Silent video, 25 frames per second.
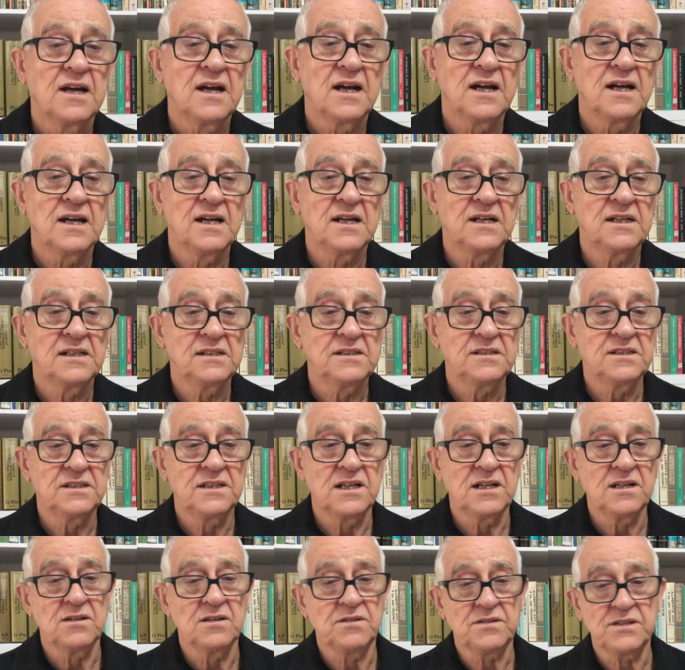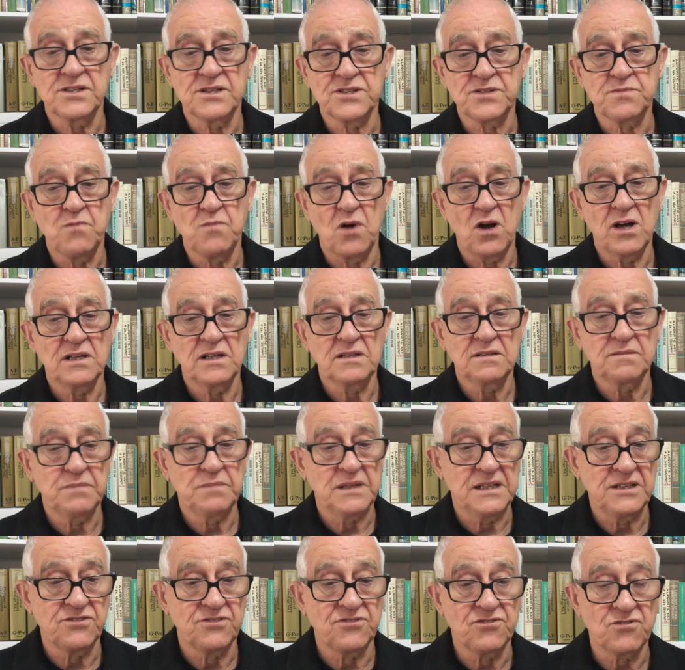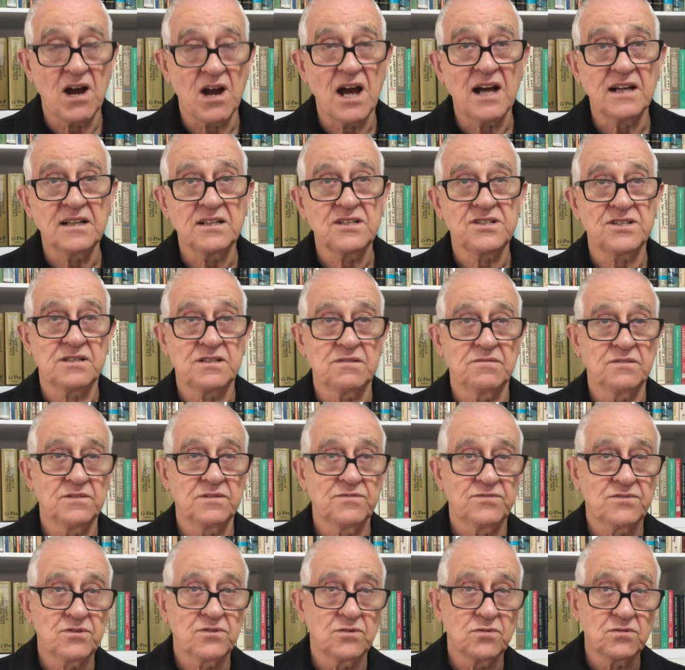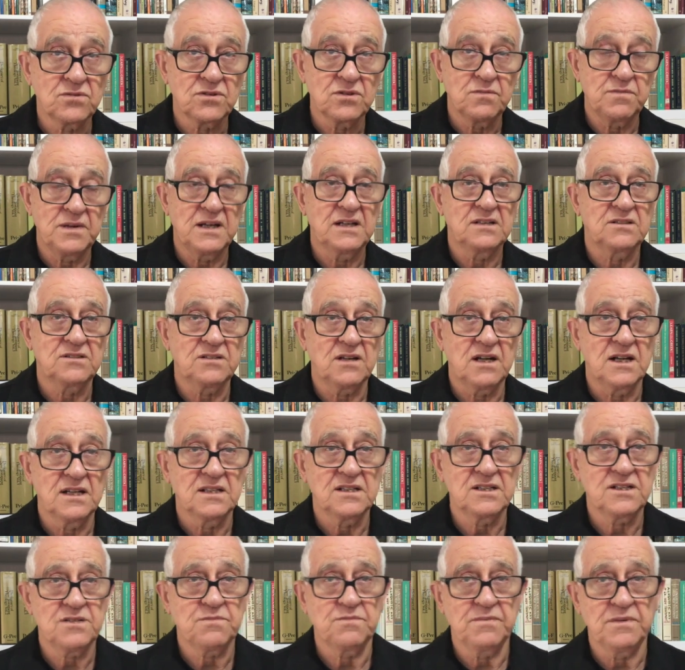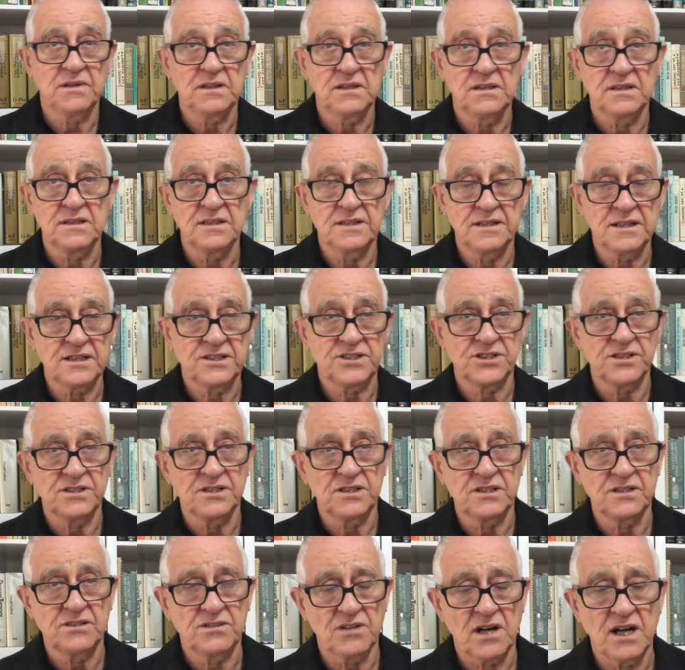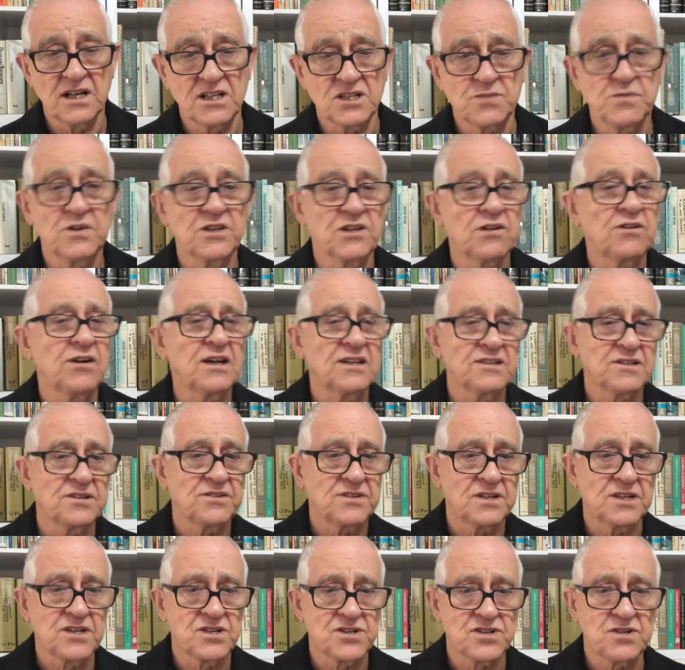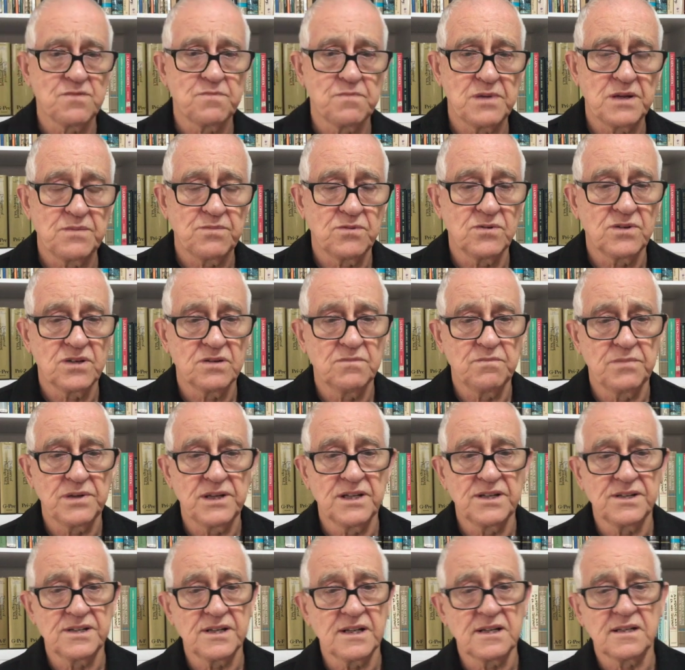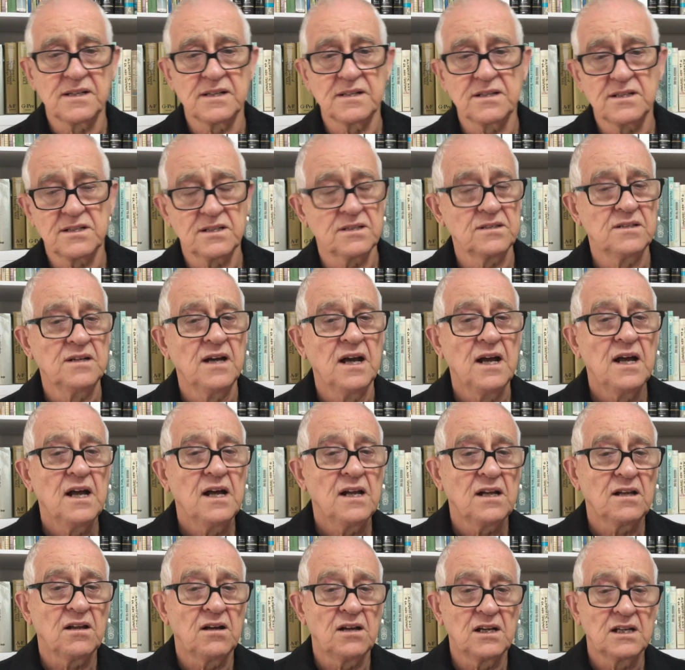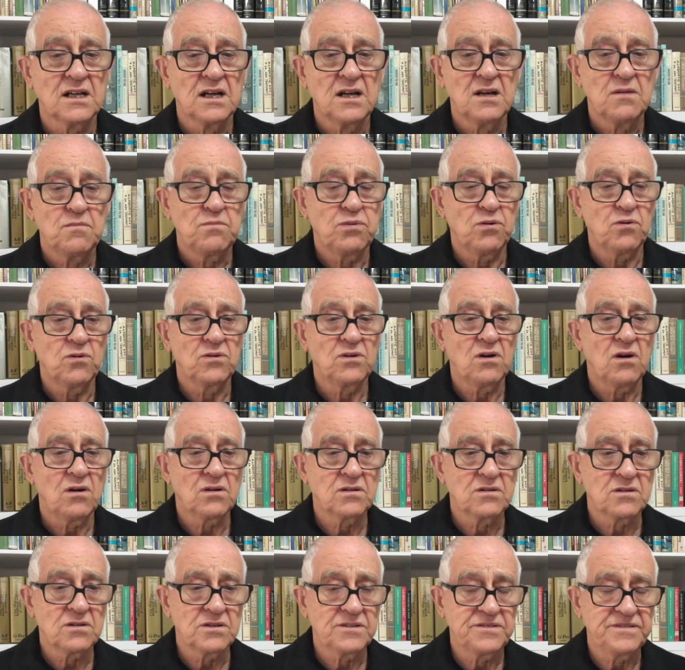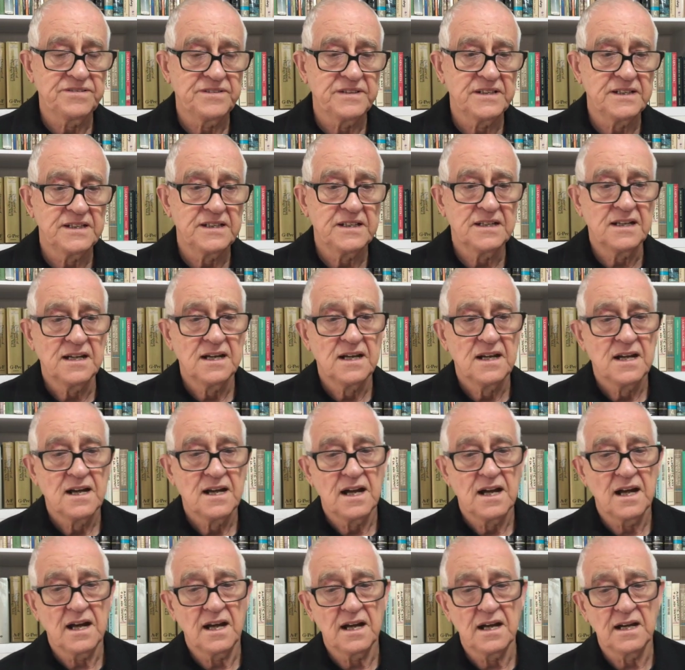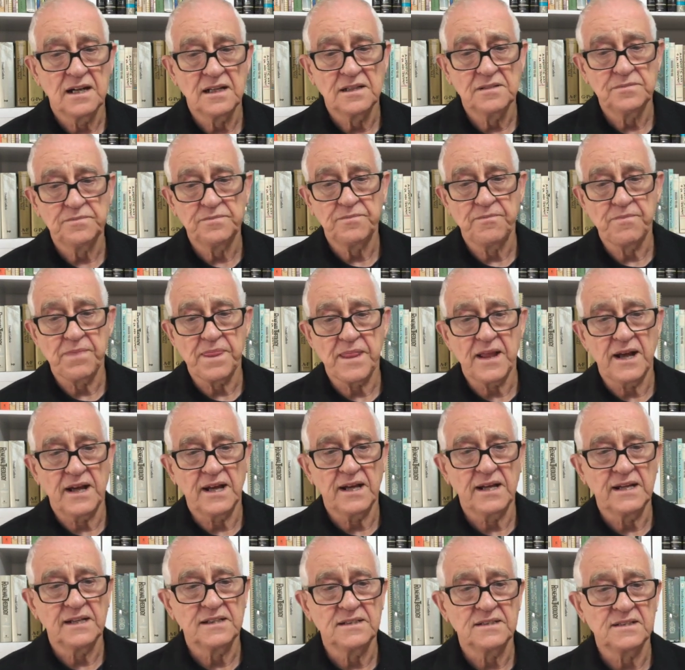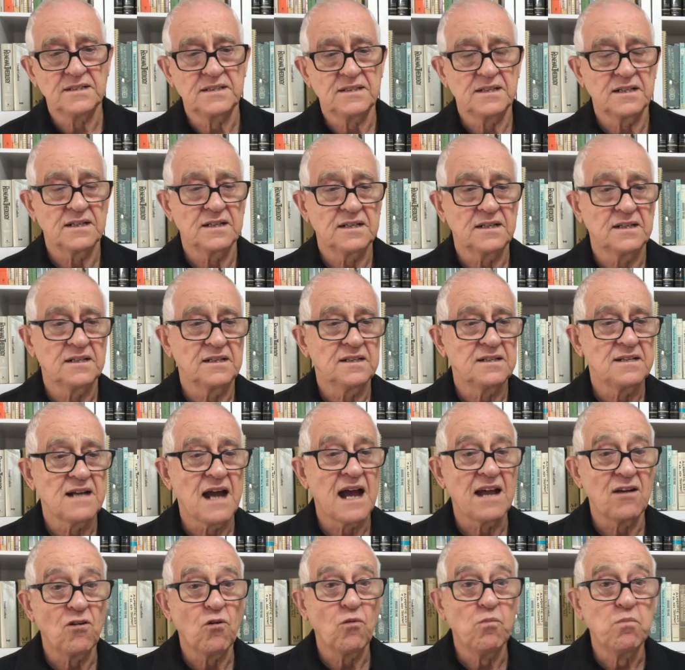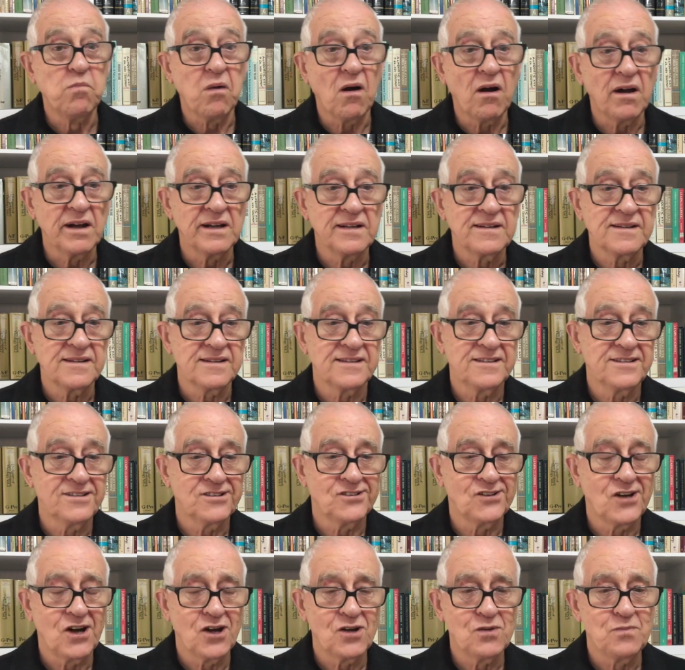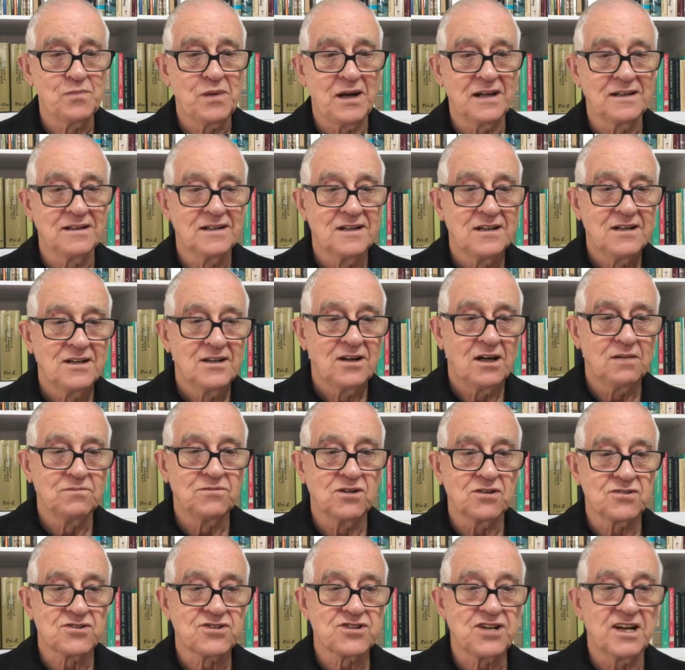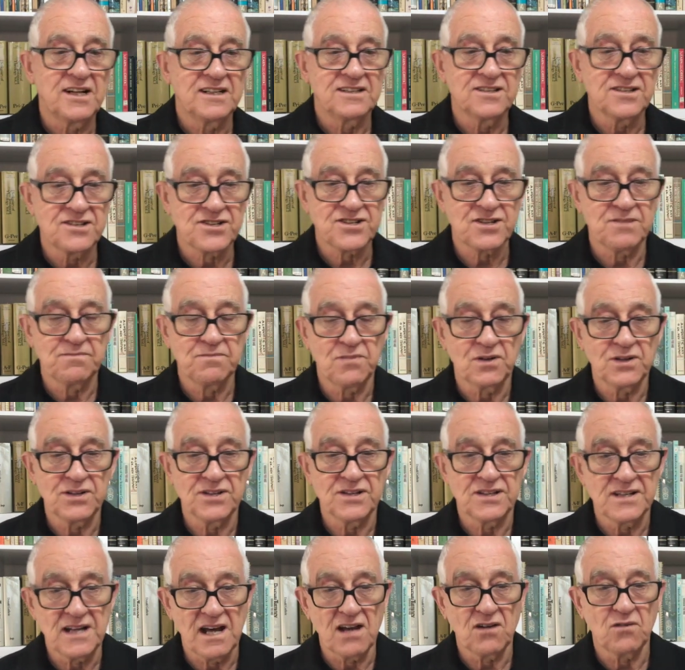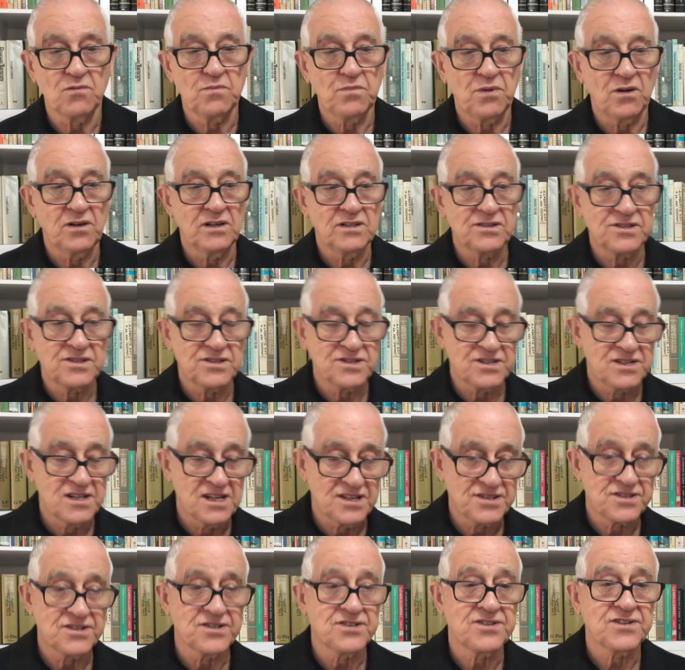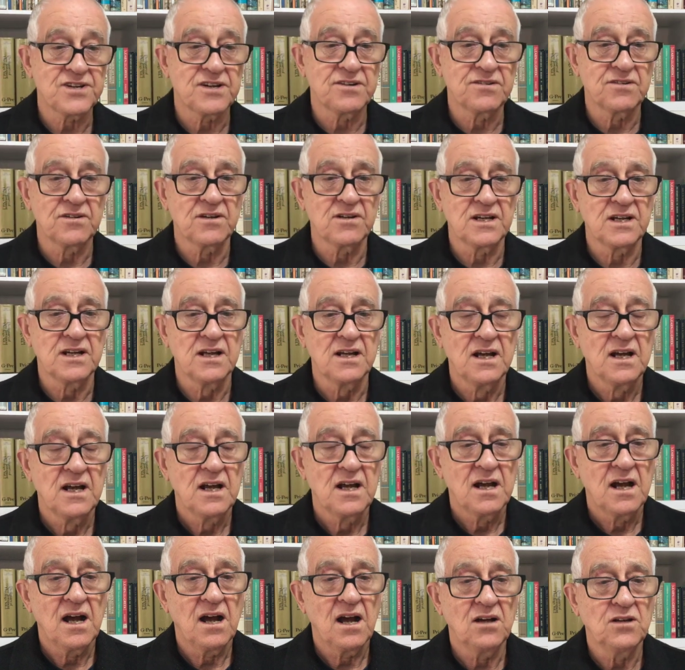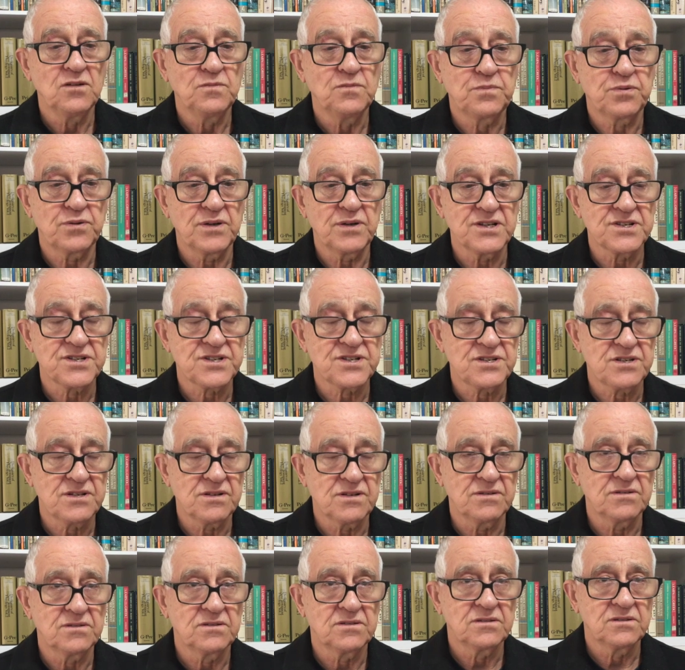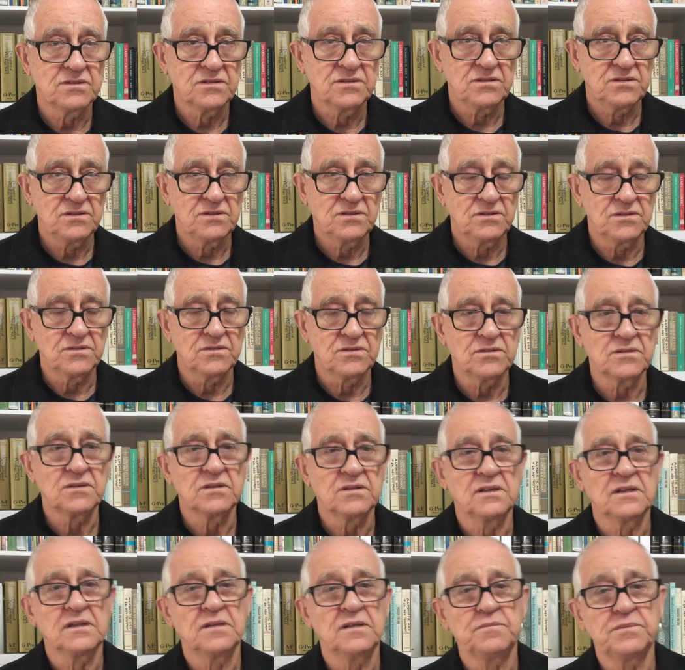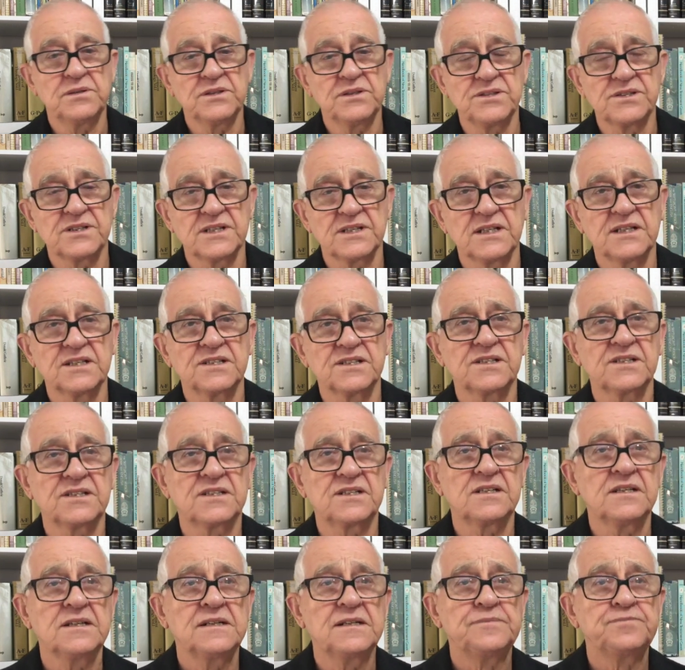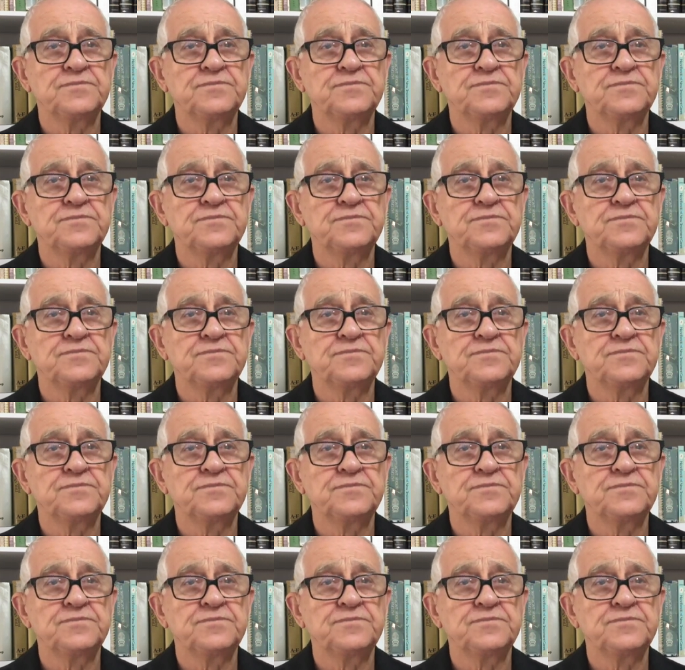Uh, you know, it just might be drugs. We've talked about drugs, an addiction to drugs, but there are other things that people can be addicted to, like pornography um, and uh, nail biting, you know. But I'm not saying that somebody that nail bites is necessarily oppressed or, or possessed.